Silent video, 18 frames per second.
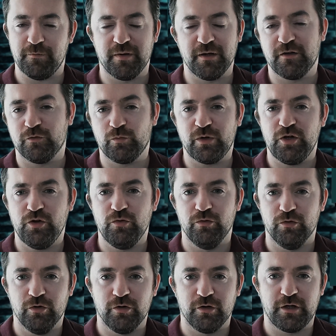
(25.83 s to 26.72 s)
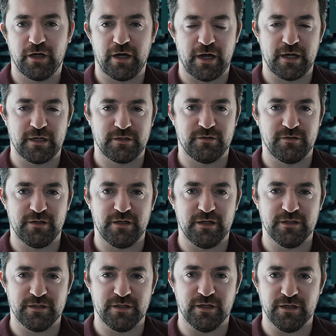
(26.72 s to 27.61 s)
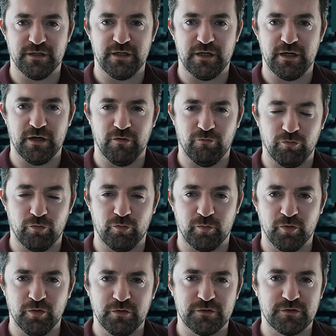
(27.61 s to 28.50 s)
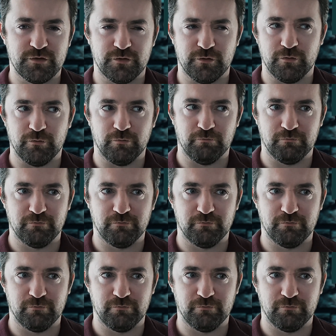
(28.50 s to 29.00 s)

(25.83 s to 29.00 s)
Because when you look at the D&D rulebooks, you